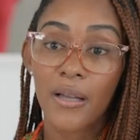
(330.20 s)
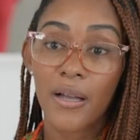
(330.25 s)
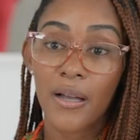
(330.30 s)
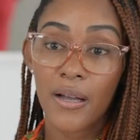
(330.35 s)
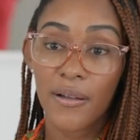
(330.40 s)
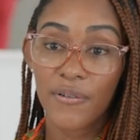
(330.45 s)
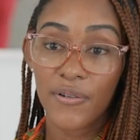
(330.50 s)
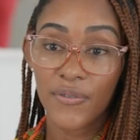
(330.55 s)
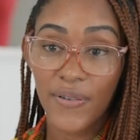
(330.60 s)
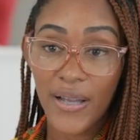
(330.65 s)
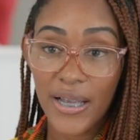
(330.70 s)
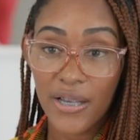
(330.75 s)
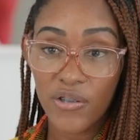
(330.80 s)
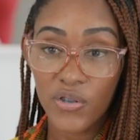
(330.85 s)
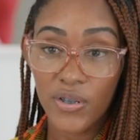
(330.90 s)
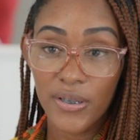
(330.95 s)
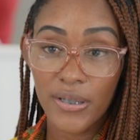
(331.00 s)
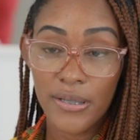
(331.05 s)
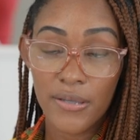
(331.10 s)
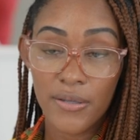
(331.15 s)
A
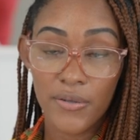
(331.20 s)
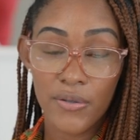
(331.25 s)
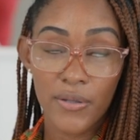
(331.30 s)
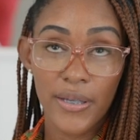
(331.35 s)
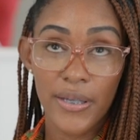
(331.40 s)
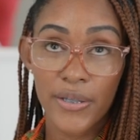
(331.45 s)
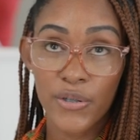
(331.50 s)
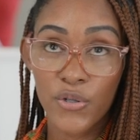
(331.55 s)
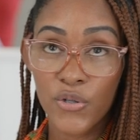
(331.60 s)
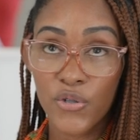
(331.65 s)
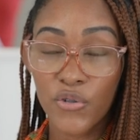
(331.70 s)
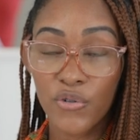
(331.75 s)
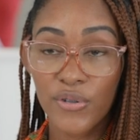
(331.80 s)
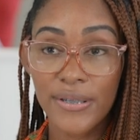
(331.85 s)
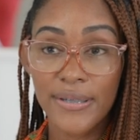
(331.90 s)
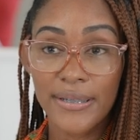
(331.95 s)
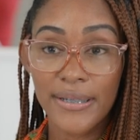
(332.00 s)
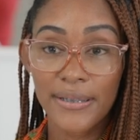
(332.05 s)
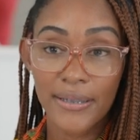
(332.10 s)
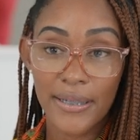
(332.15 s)
fashion industry
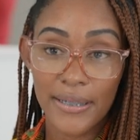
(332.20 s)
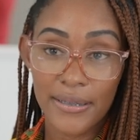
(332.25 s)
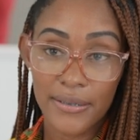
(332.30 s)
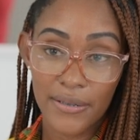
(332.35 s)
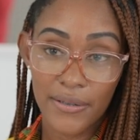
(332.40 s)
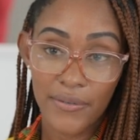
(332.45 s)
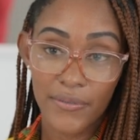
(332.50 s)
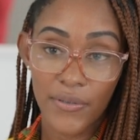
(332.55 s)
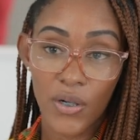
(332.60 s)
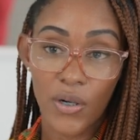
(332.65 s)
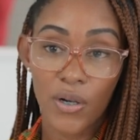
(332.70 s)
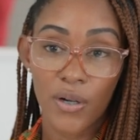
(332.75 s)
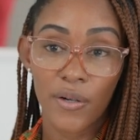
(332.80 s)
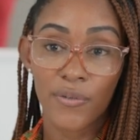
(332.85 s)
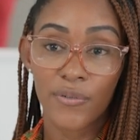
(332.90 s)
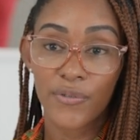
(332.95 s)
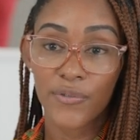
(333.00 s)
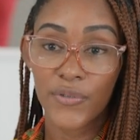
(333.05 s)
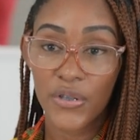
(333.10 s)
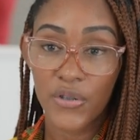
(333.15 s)
is collective
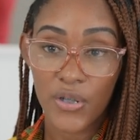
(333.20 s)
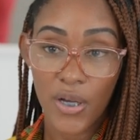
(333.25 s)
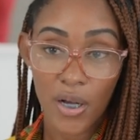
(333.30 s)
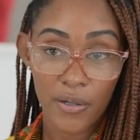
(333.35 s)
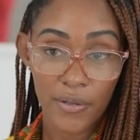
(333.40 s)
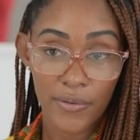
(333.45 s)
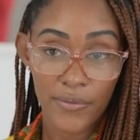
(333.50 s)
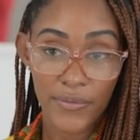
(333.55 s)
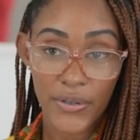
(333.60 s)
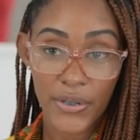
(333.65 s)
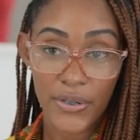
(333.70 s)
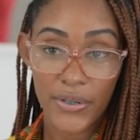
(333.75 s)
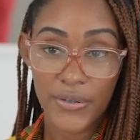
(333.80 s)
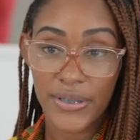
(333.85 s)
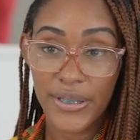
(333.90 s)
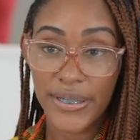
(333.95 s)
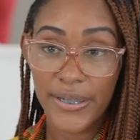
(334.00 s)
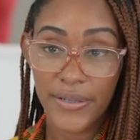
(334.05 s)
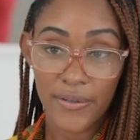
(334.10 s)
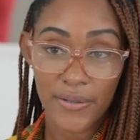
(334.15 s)
of
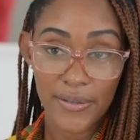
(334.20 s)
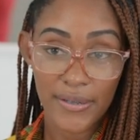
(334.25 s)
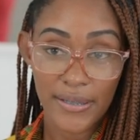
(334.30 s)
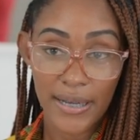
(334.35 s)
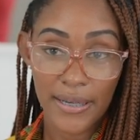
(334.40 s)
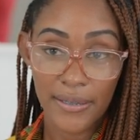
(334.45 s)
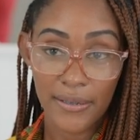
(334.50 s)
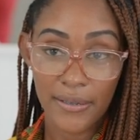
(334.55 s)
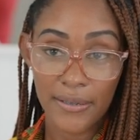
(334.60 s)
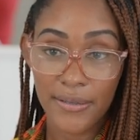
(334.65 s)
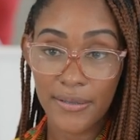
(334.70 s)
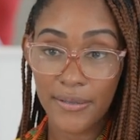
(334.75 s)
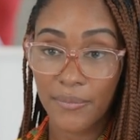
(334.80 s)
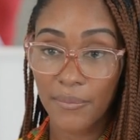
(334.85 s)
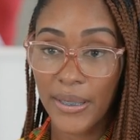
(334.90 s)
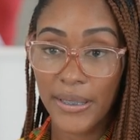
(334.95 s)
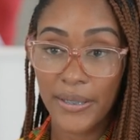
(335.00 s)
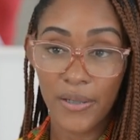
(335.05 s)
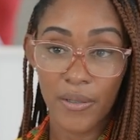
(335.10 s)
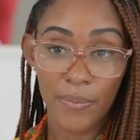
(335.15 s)
photographers, hairstylists,
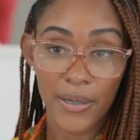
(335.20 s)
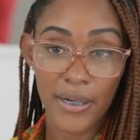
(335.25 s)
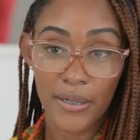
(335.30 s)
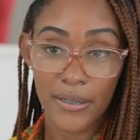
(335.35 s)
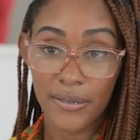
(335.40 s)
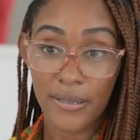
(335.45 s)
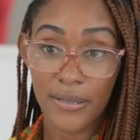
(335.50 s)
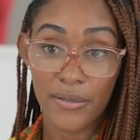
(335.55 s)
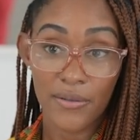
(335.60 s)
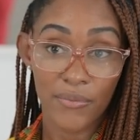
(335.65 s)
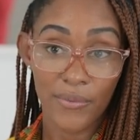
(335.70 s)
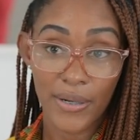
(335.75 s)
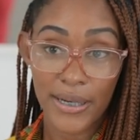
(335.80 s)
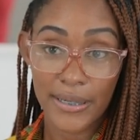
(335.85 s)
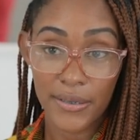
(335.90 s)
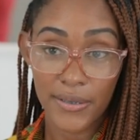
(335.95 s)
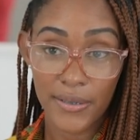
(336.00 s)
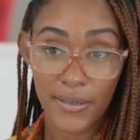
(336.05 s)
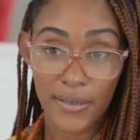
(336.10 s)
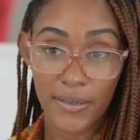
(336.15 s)
makeup artists,
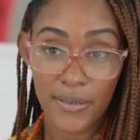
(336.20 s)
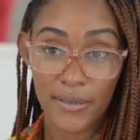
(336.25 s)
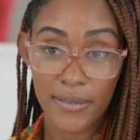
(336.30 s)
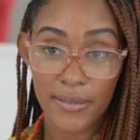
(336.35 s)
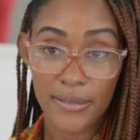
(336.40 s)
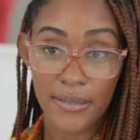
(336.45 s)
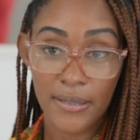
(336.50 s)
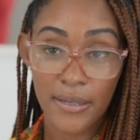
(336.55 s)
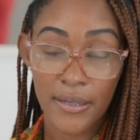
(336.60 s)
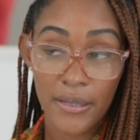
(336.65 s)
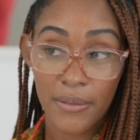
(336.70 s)
writers,